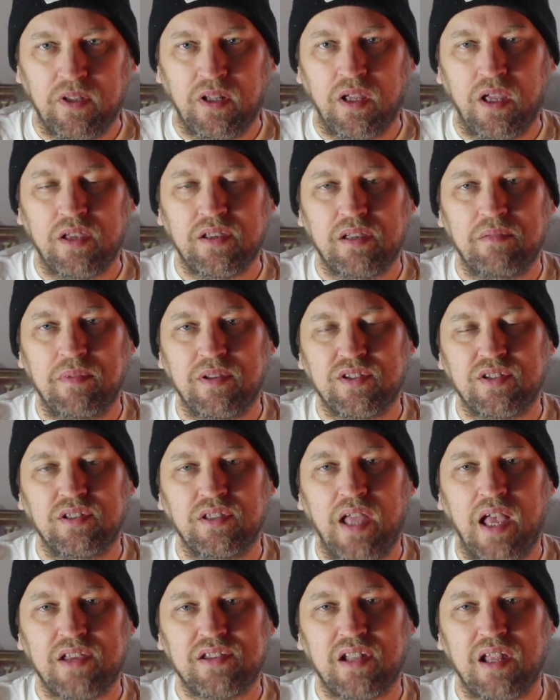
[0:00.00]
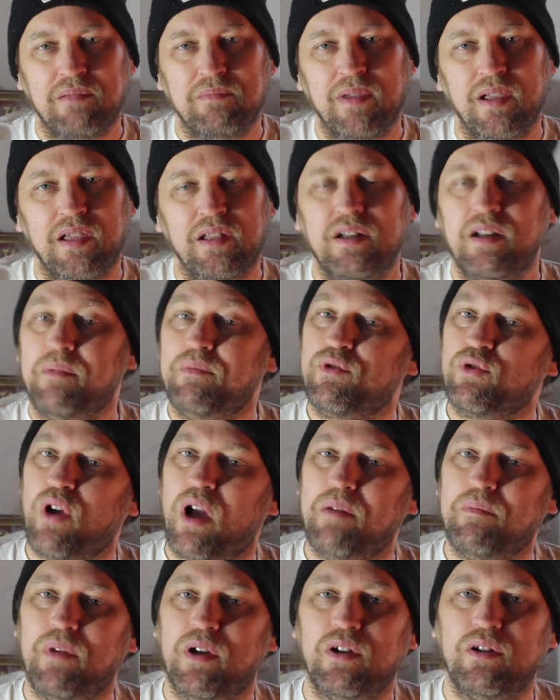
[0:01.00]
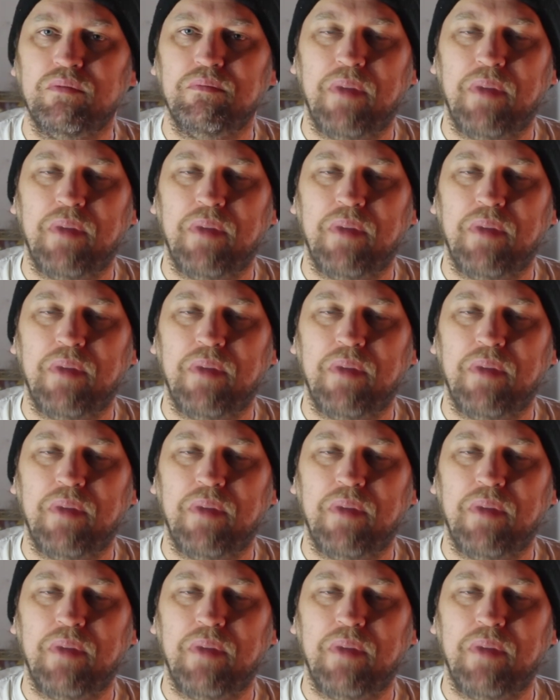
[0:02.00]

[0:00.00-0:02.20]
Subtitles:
As I mentioned last time, I ended up drawing my own